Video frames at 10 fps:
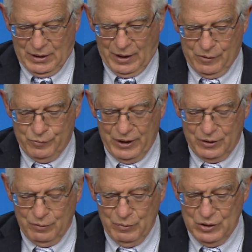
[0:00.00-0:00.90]
I
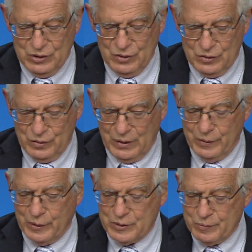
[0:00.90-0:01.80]
updated ministers on
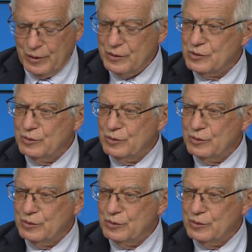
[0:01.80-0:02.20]
our response